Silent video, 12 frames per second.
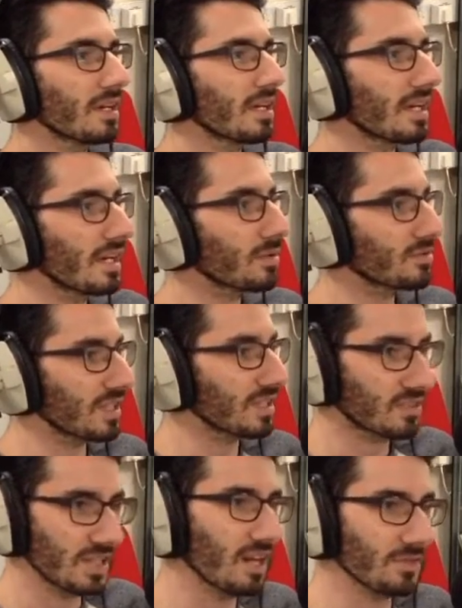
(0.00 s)
he'll see it because
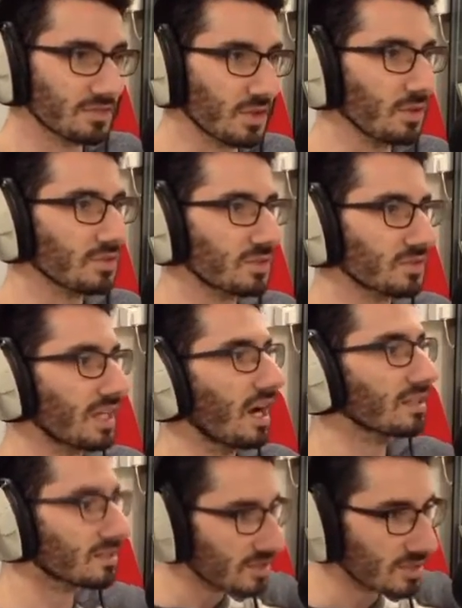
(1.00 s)
he loves dogs, and he'll say, oh,
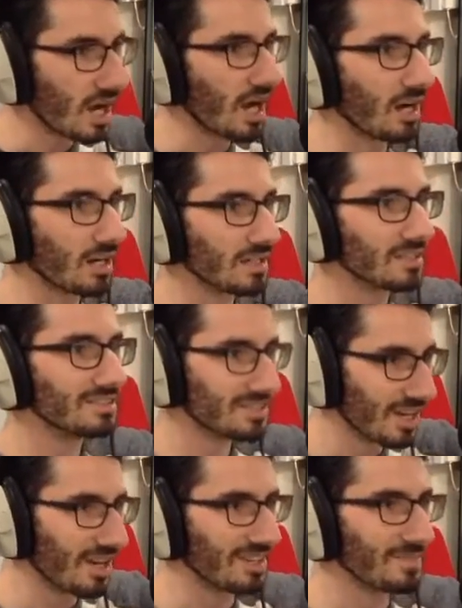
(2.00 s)
dog,
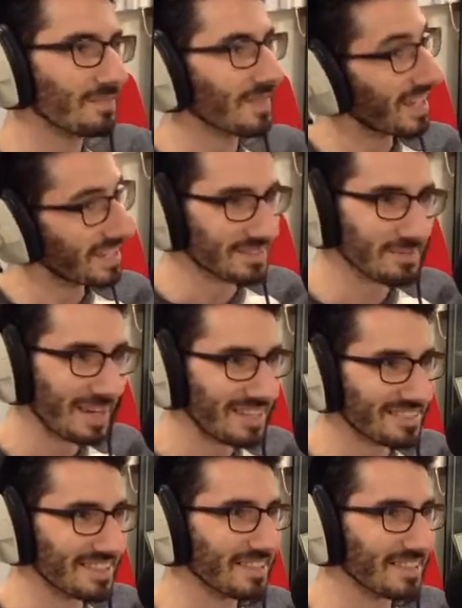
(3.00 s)
dog. And it's amazing.